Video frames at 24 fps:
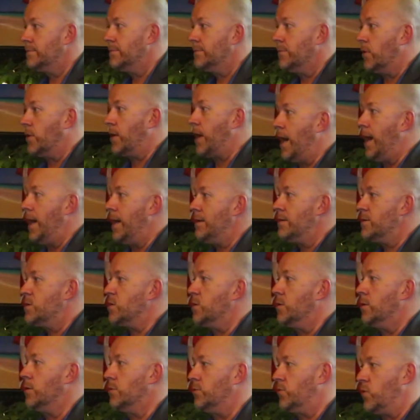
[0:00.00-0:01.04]
Okay,
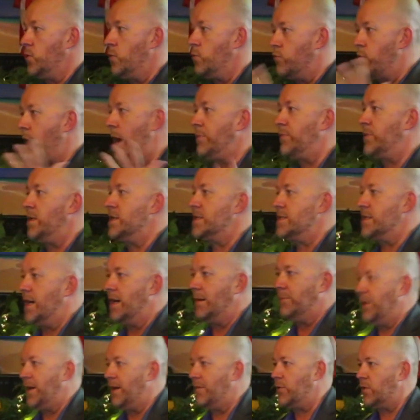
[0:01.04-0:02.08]
so to wrap this
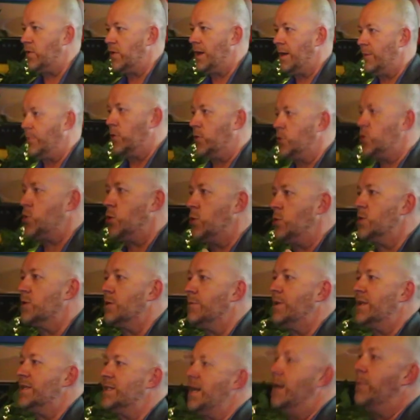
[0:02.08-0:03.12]
up and everything, I'm going to show you
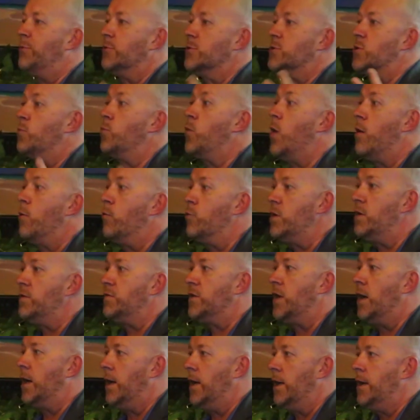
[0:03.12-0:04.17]
some examples of what we've
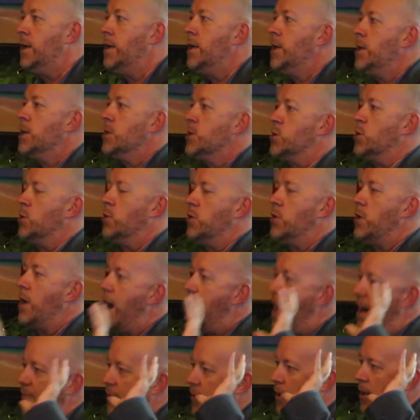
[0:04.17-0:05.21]
done so you
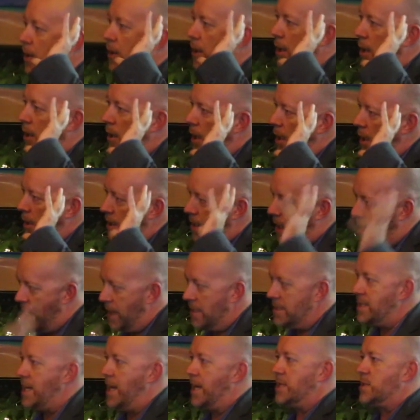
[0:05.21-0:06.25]
have a, a, a,
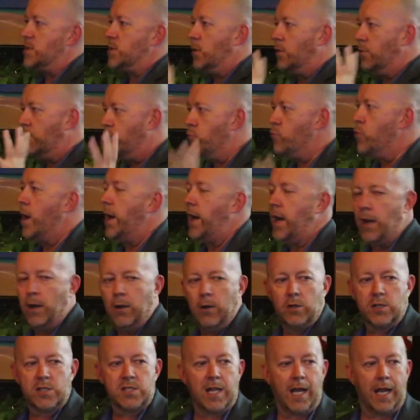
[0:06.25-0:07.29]
context of what it
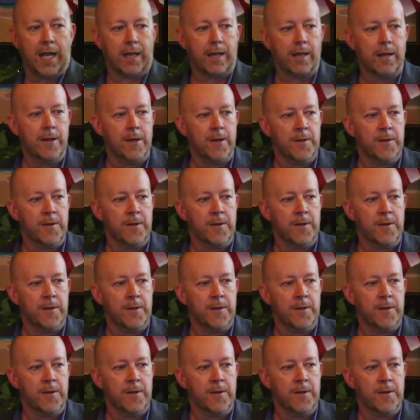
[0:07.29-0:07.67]
looks like.